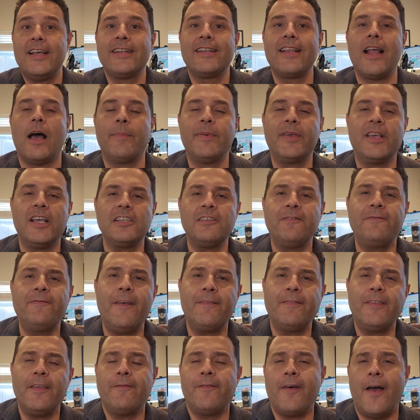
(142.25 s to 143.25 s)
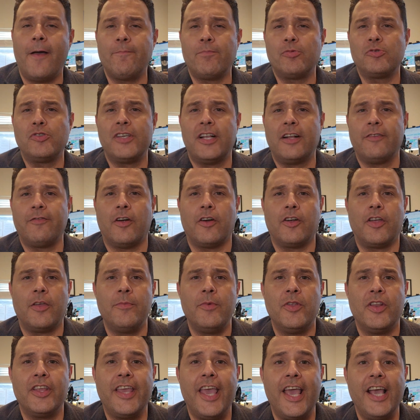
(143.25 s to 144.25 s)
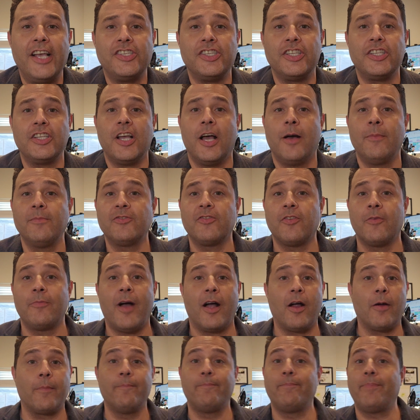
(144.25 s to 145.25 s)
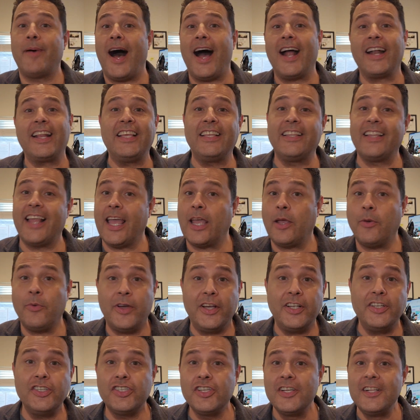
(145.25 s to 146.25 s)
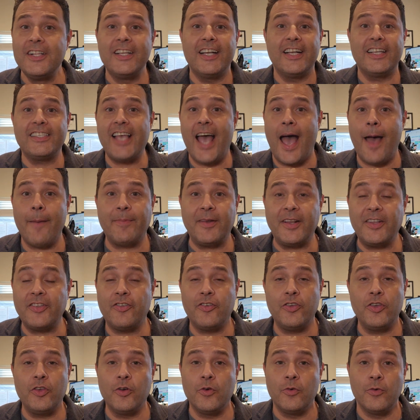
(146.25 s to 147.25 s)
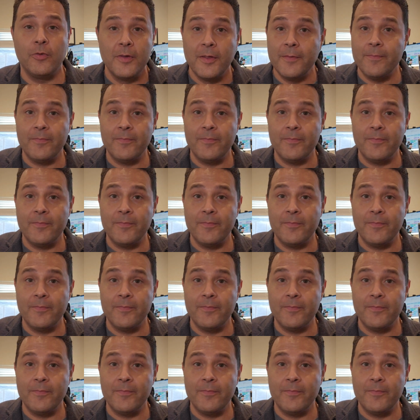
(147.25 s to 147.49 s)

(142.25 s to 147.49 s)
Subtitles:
Now, because 55% of our communication comes from our body language, it's happening to you